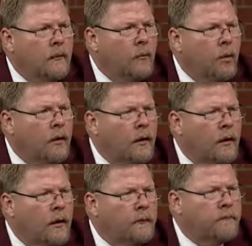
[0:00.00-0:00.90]

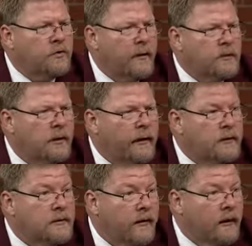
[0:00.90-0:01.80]
more
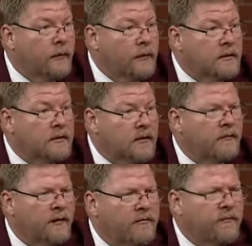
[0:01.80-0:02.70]
specialized therapists
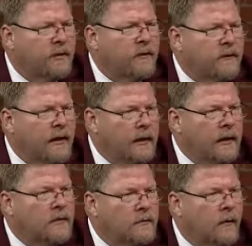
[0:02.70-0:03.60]
if I feel that they
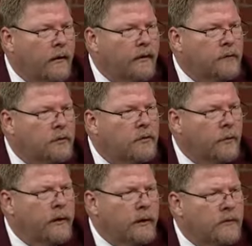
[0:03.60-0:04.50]
need so after
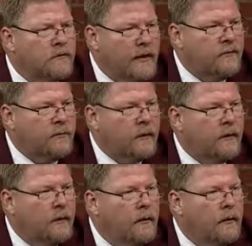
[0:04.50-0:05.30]
doing an assessment